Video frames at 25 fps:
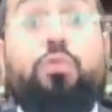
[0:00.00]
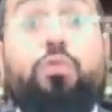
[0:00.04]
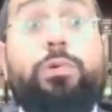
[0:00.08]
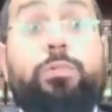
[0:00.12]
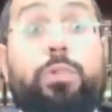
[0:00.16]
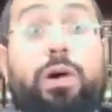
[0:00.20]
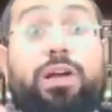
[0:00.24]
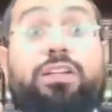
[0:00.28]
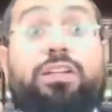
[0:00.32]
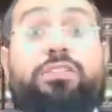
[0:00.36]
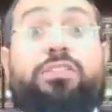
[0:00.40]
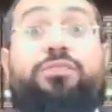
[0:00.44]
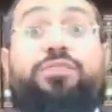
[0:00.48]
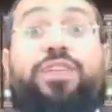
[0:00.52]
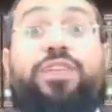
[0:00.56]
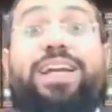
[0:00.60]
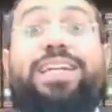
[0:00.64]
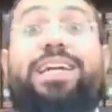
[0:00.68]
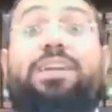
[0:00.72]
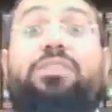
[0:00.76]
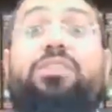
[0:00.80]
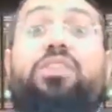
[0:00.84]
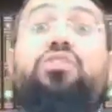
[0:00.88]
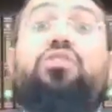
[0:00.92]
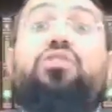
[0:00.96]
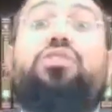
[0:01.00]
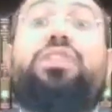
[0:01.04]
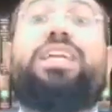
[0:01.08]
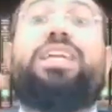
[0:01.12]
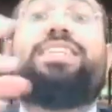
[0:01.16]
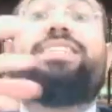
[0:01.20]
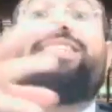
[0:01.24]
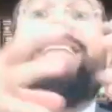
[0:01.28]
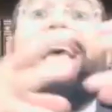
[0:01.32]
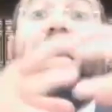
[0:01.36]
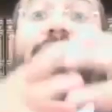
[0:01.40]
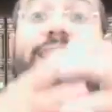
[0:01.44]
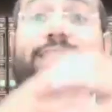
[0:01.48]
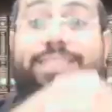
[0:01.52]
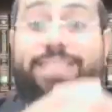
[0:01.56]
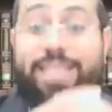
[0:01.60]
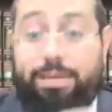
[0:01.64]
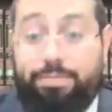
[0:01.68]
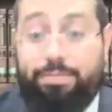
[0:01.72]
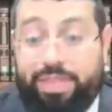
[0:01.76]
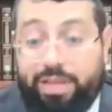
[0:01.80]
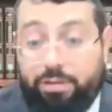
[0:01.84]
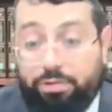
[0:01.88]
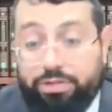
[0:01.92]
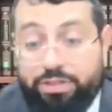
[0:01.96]
We wanted to find out that they're the exact
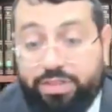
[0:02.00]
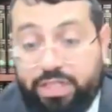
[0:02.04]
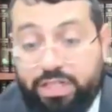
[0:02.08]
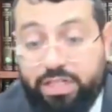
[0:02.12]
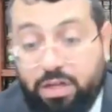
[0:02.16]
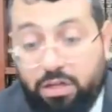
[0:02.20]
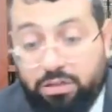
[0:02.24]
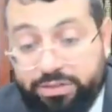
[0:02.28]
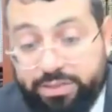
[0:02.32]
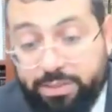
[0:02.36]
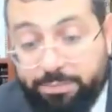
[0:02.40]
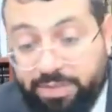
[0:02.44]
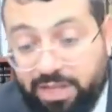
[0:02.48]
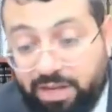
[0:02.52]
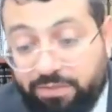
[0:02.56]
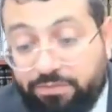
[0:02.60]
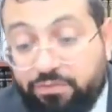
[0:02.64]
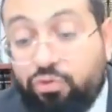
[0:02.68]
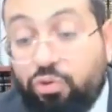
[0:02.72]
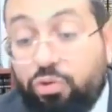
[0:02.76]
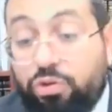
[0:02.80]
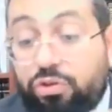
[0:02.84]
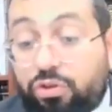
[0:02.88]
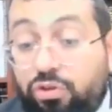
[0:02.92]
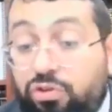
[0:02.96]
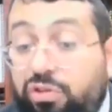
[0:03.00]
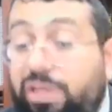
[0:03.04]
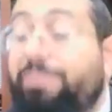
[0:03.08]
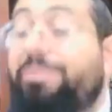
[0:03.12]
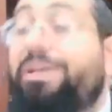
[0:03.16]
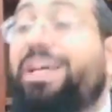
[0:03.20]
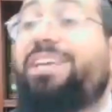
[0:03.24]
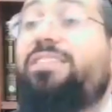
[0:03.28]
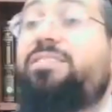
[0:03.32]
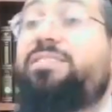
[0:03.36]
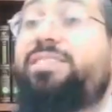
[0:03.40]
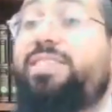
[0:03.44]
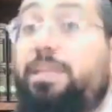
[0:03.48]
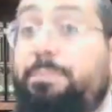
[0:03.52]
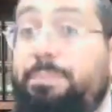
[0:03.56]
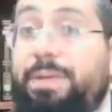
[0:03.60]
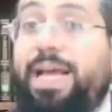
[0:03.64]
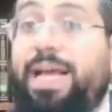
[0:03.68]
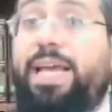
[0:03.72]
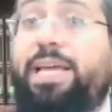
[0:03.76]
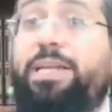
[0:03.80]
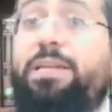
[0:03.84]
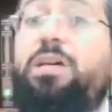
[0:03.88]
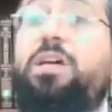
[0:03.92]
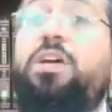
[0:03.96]
same. That was the concept of Toladotem
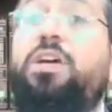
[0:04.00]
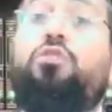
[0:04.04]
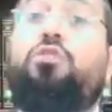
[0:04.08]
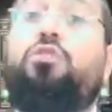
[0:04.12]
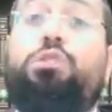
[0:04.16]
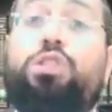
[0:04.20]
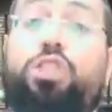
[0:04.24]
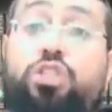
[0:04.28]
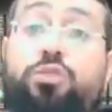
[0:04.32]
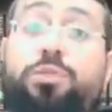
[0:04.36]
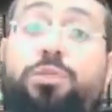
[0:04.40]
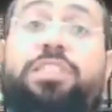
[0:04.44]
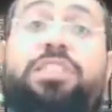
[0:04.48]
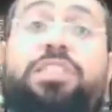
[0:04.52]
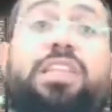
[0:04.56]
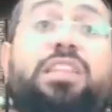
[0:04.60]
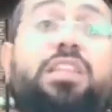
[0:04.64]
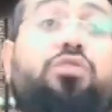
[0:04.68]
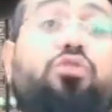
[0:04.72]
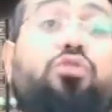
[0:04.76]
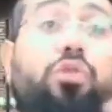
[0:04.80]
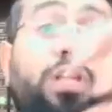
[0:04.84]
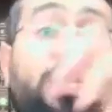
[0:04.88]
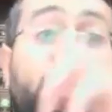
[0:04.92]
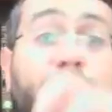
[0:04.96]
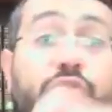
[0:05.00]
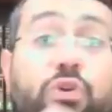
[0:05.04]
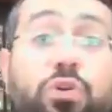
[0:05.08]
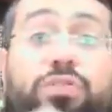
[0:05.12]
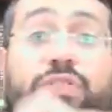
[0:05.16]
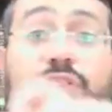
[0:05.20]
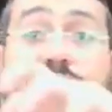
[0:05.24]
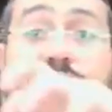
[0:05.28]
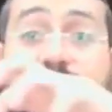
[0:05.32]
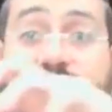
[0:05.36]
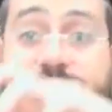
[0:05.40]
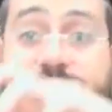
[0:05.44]
Kayetzebahen, which means that the Toladot, the